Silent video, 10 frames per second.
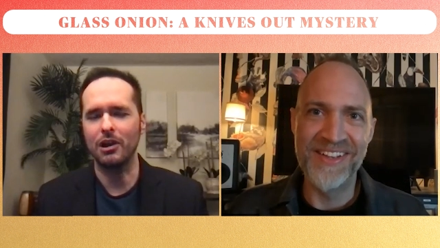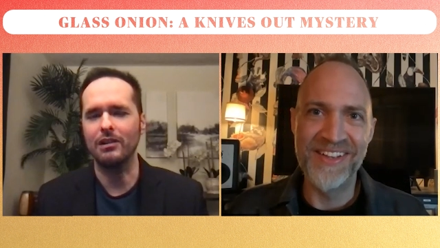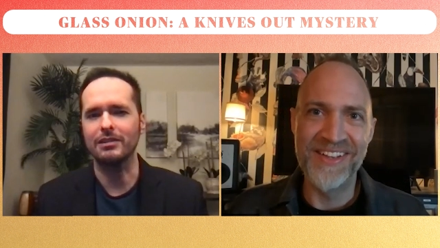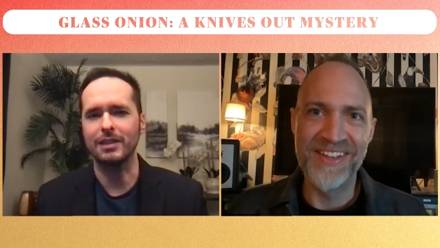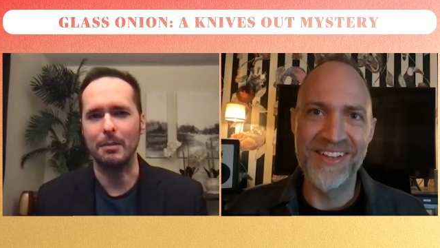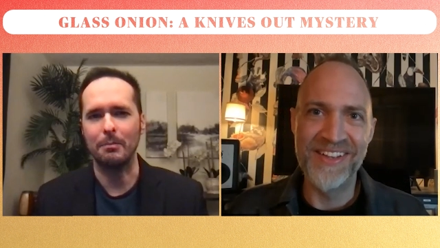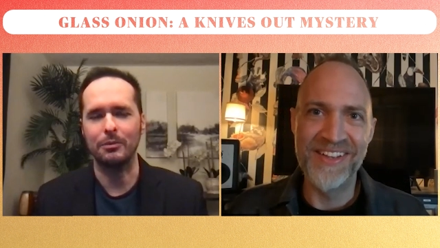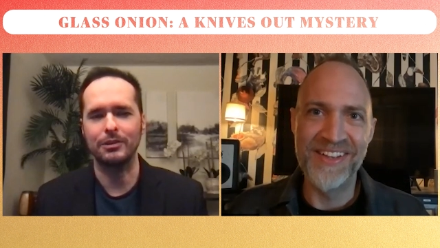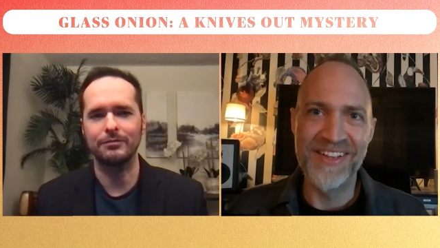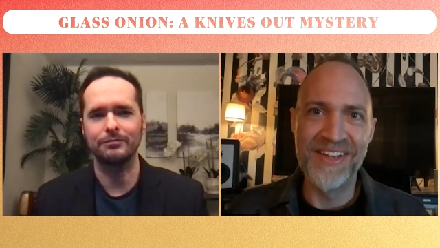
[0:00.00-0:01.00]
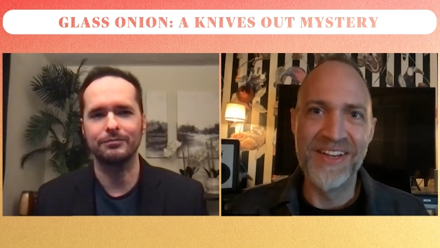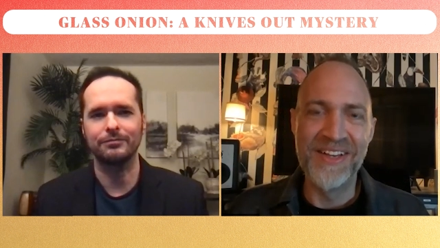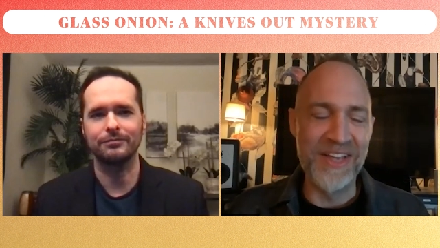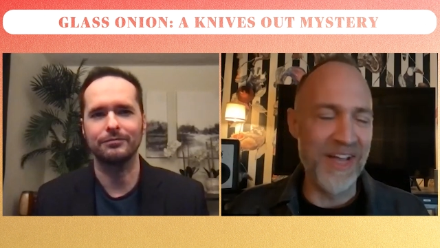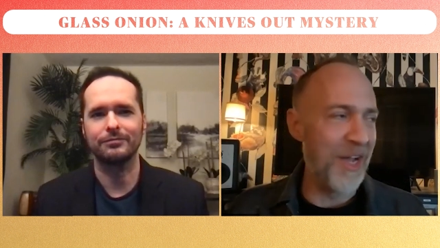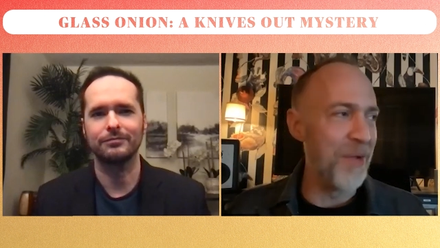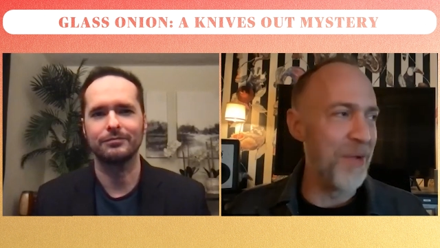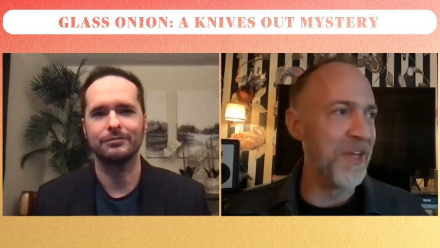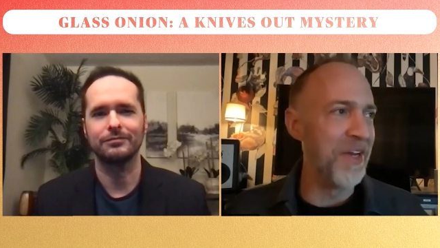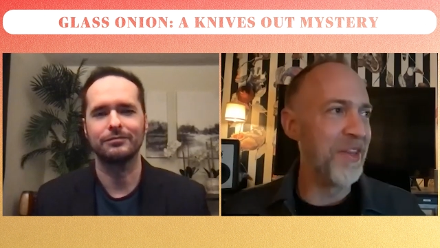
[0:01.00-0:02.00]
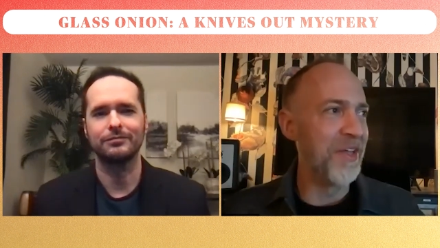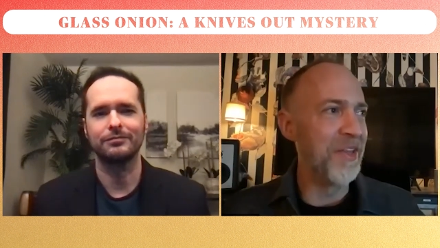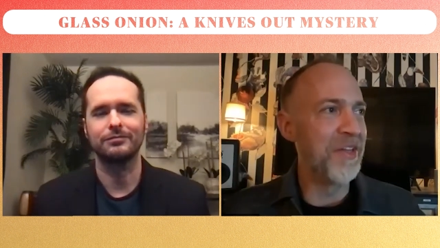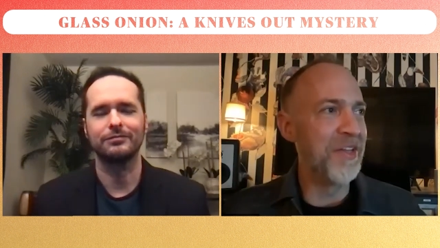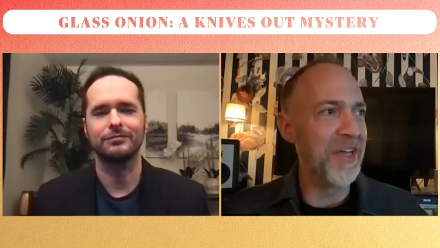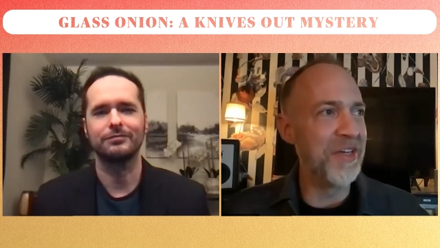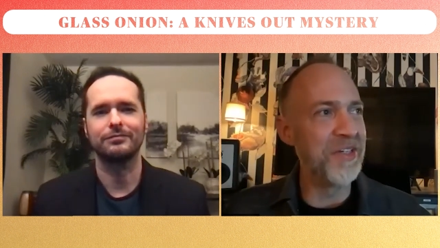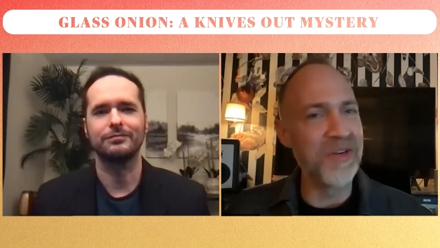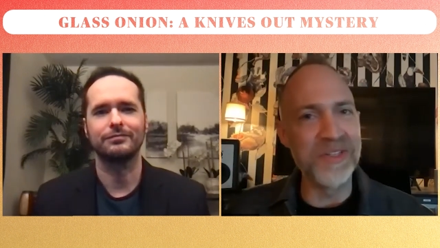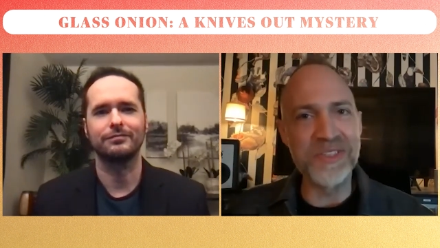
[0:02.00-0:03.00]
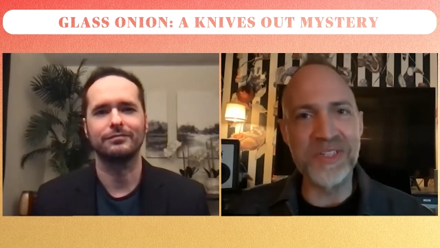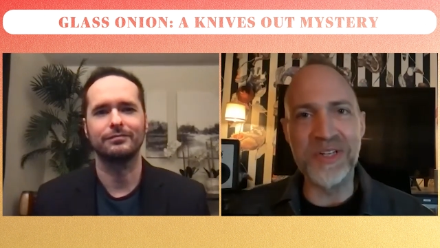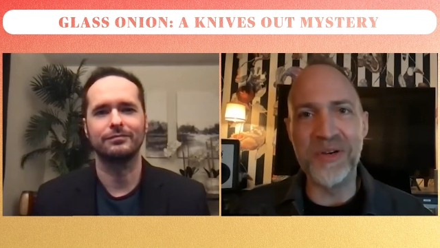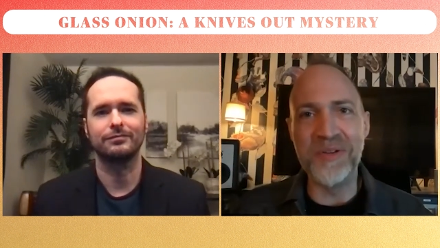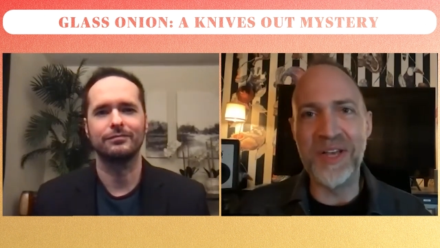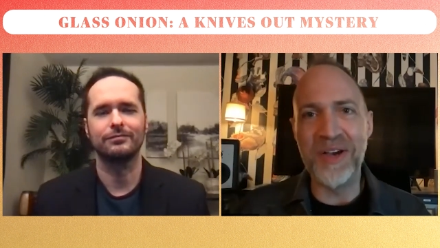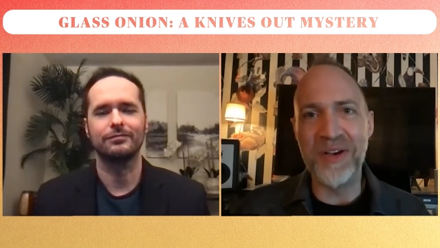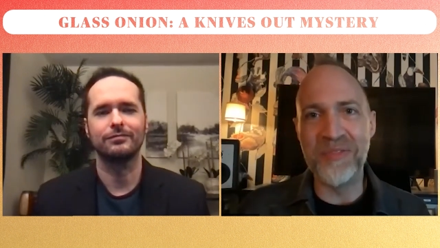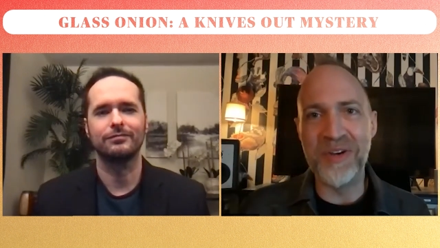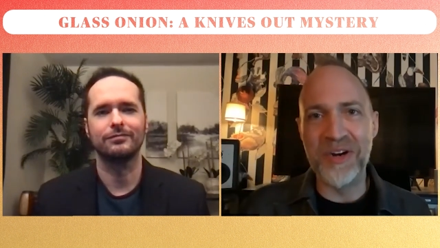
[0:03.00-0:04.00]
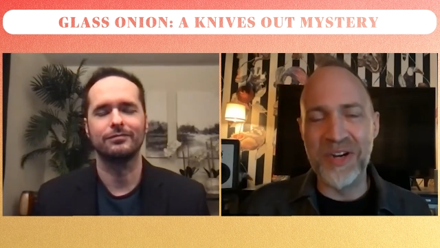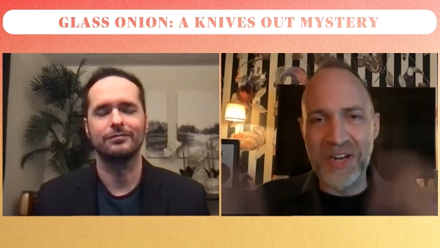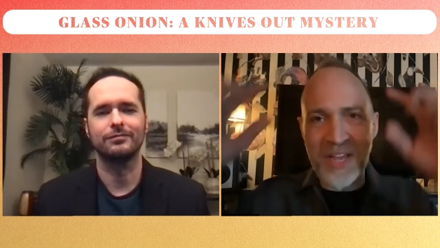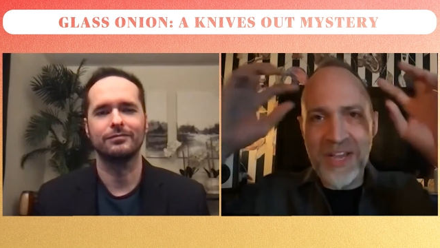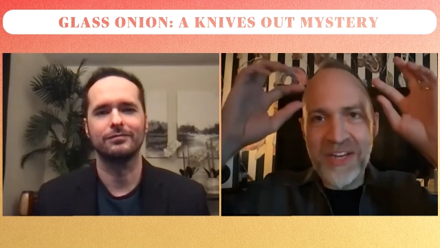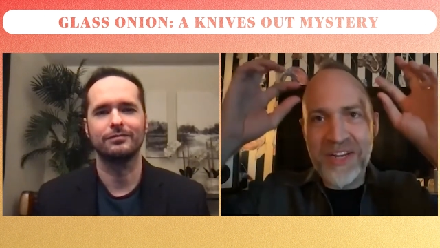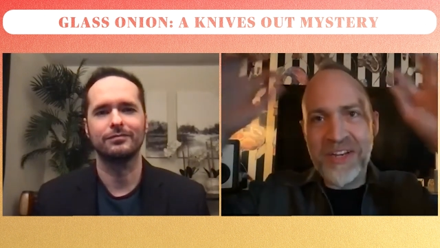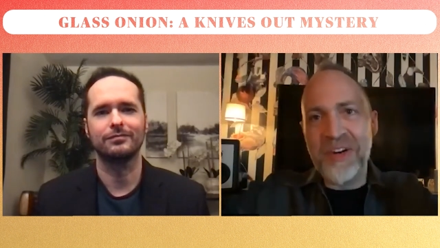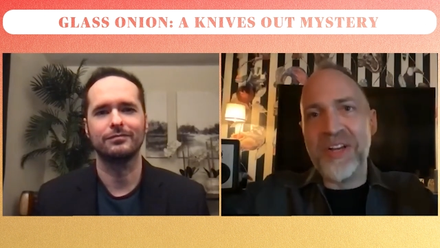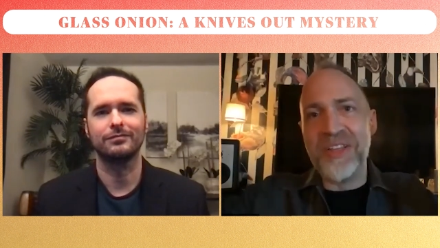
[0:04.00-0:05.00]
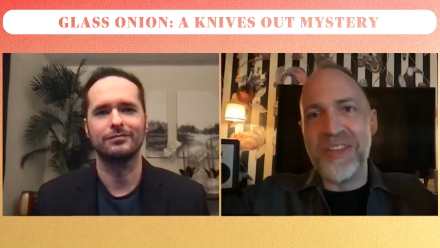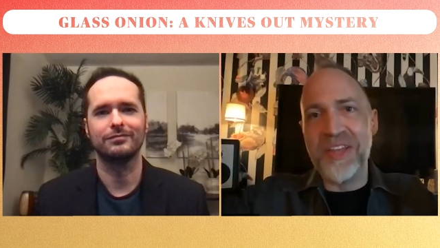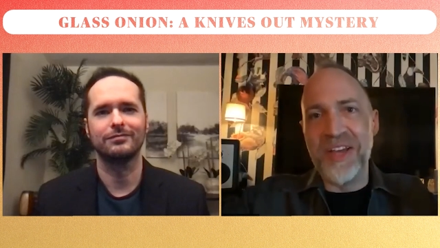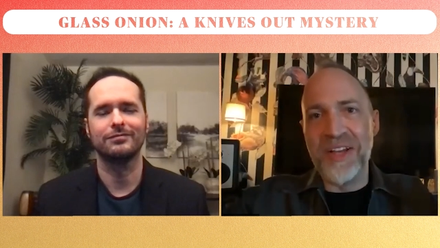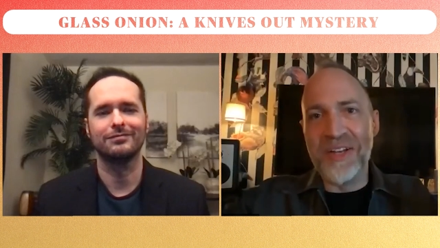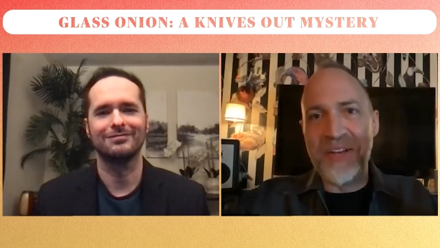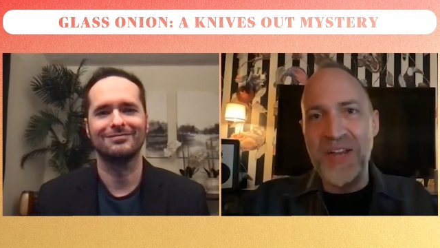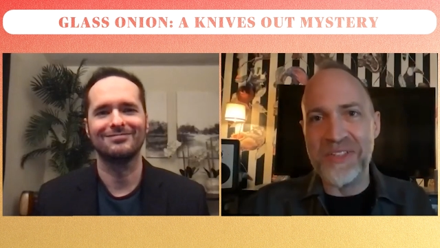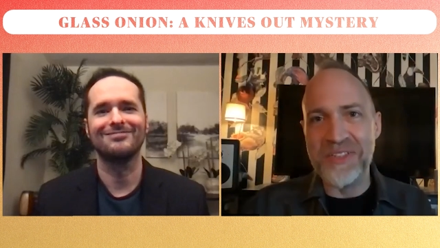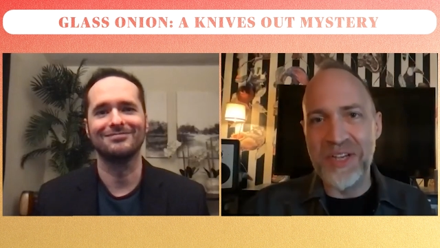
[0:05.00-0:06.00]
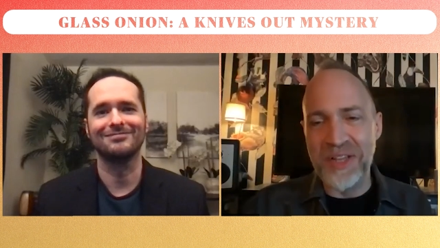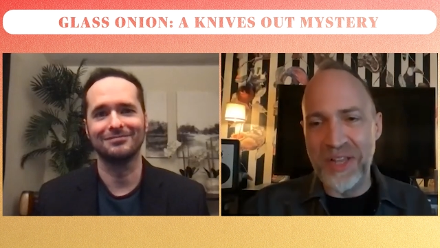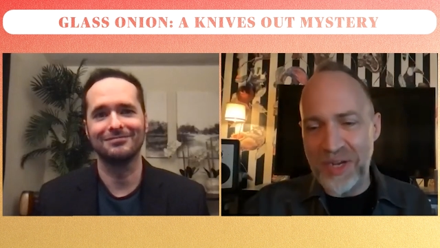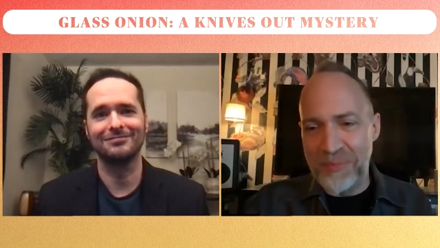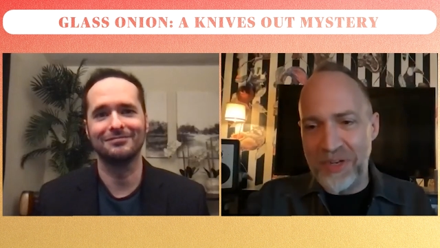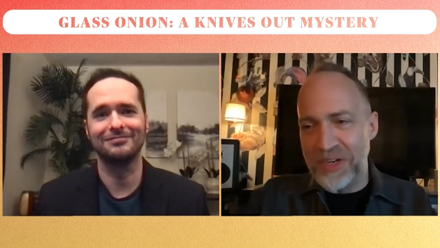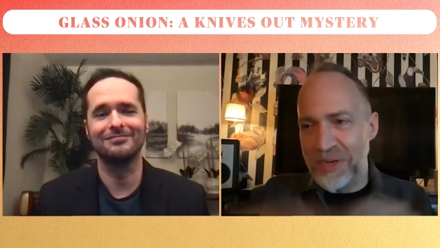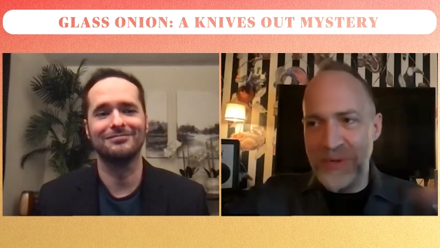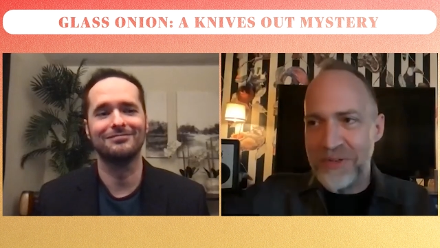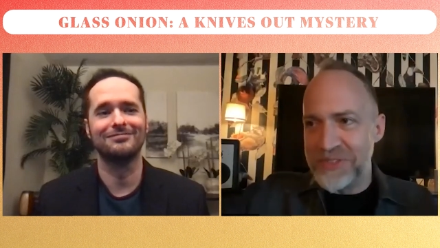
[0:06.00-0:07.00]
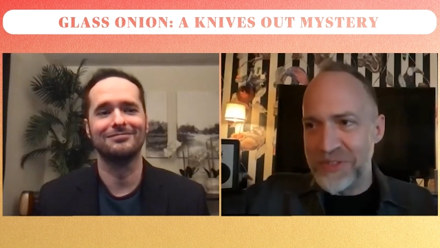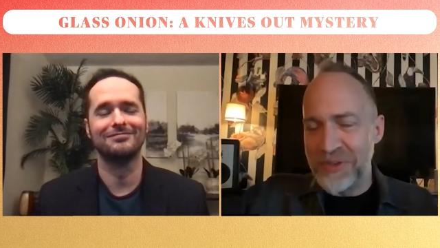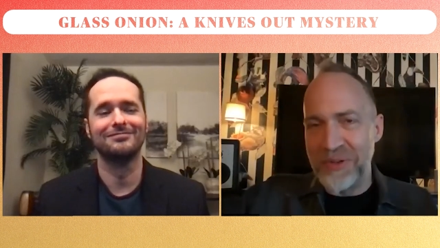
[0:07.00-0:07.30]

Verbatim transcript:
Speaker 1: concept.
Speaker 2: Yeah, I mean, the, the danger is to go down a very heady, nerdy thing and, and say, like, I'm going to compose